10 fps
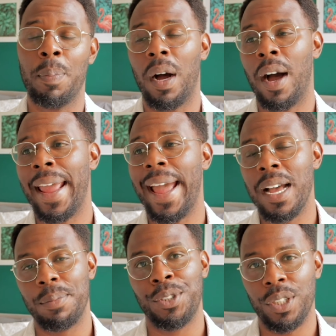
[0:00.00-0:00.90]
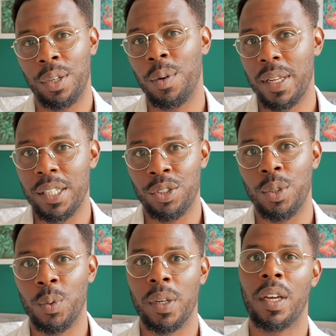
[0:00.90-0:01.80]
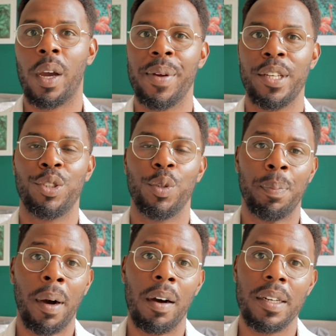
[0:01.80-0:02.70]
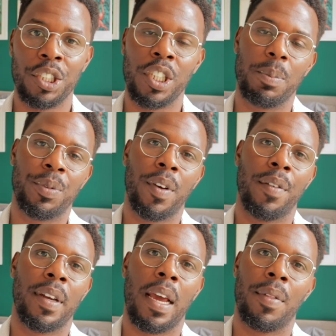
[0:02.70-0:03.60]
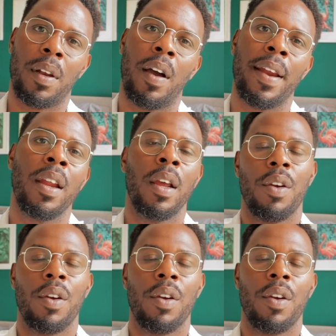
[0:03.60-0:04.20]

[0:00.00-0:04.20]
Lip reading: but I absolutely do want to go into partnerships further down the line.